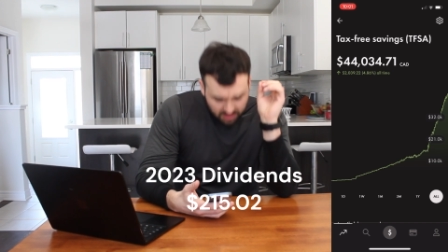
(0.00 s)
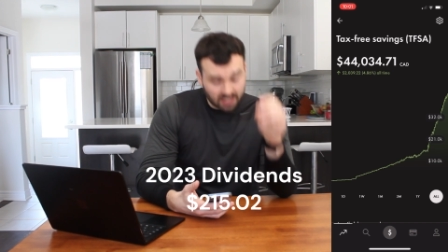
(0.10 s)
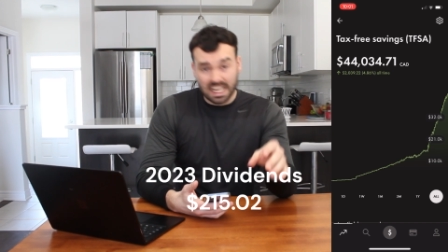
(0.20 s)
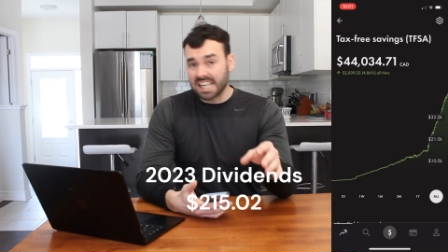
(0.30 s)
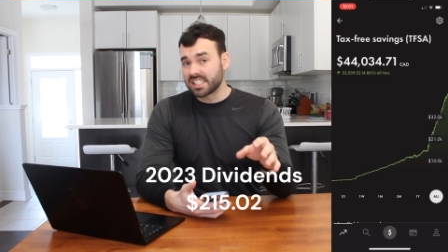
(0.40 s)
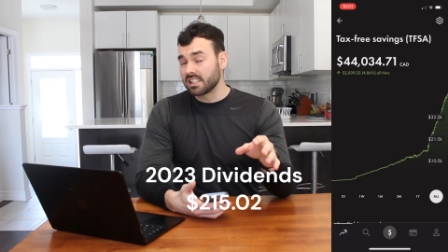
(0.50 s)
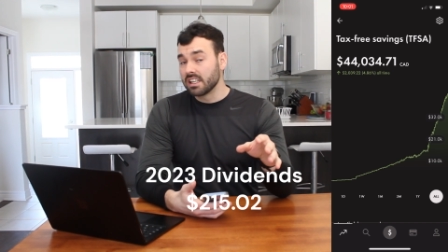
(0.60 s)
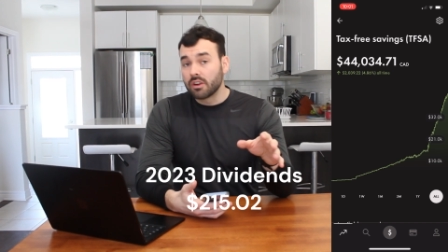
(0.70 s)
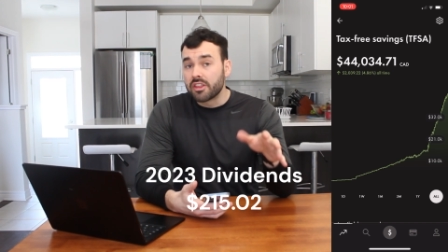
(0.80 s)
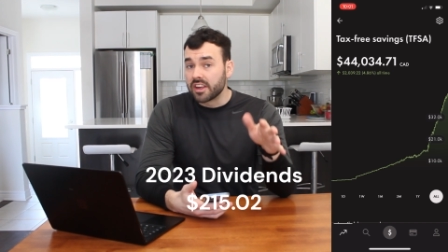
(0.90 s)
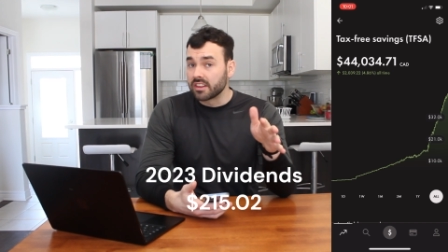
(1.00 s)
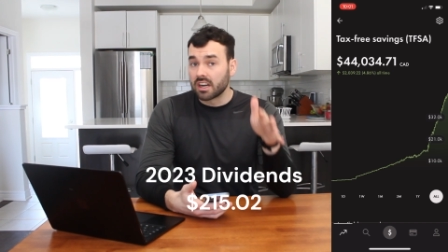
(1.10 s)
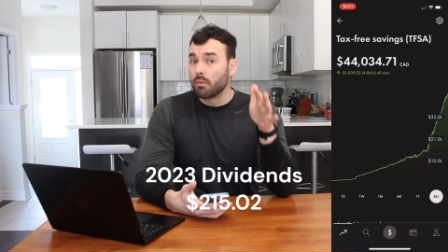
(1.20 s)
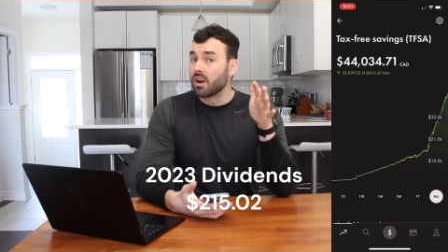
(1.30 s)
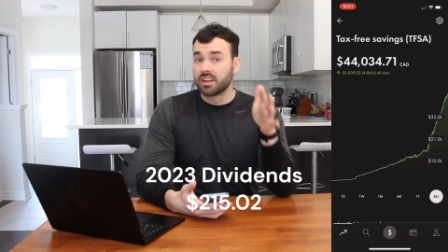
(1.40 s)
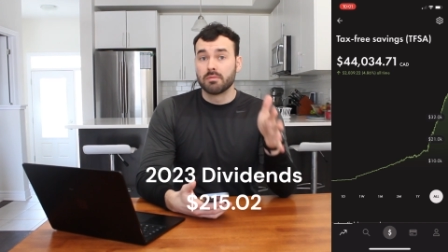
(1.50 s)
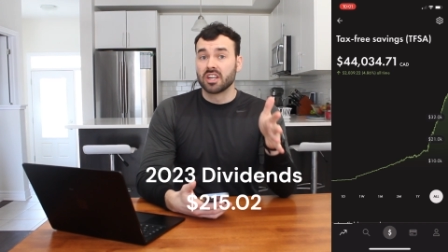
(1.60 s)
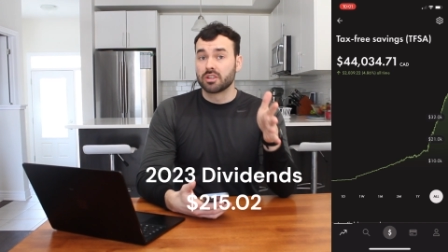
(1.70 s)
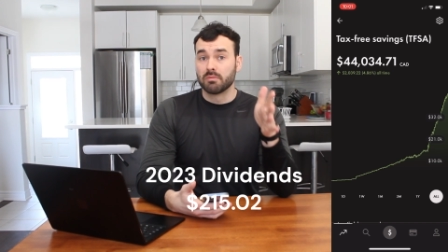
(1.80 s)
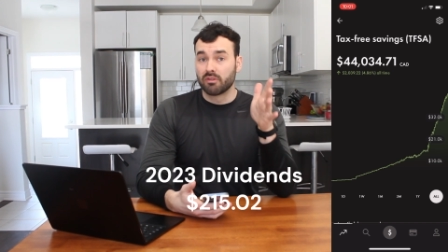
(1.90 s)
The last little thing that I wanted to
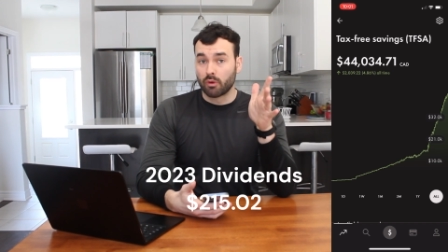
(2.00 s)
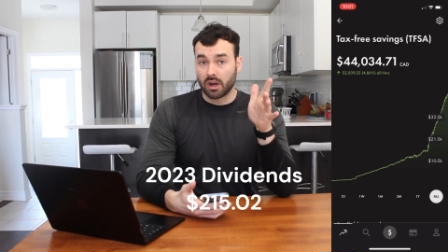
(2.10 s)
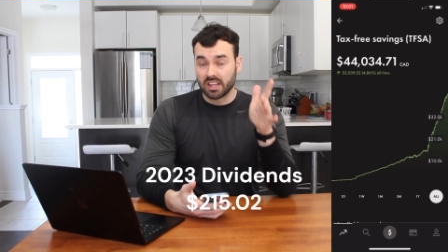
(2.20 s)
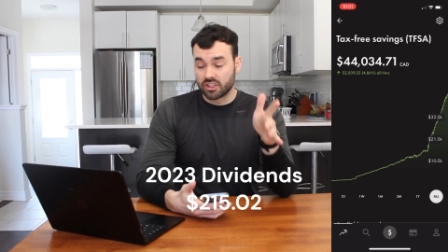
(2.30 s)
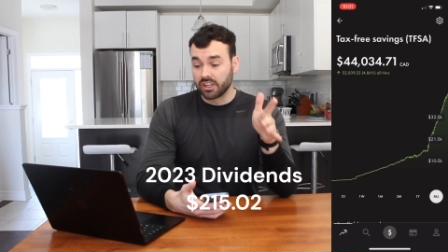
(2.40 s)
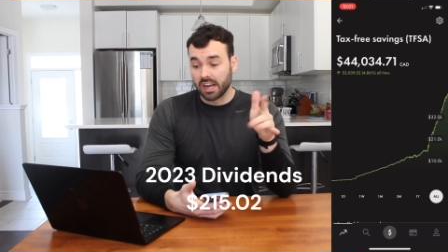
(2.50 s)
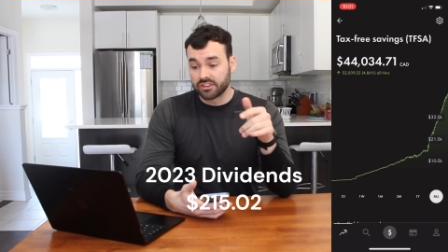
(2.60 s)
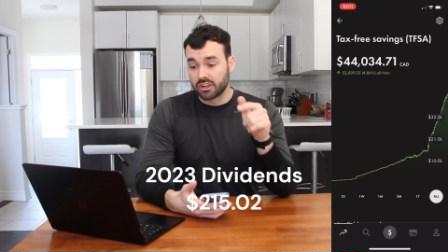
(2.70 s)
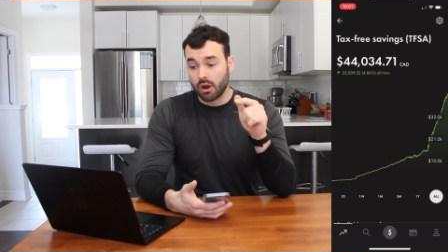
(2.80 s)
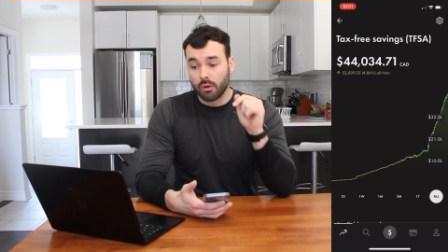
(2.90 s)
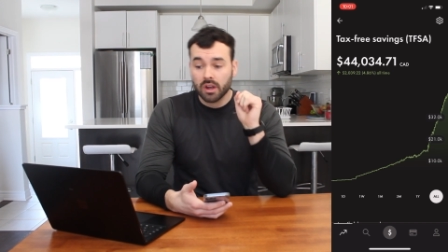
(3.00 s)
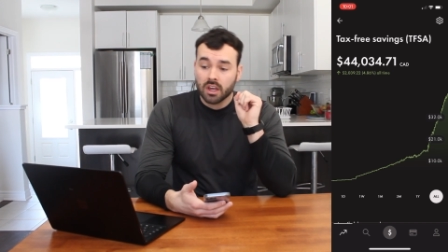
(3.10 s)
mention before I let you guys go,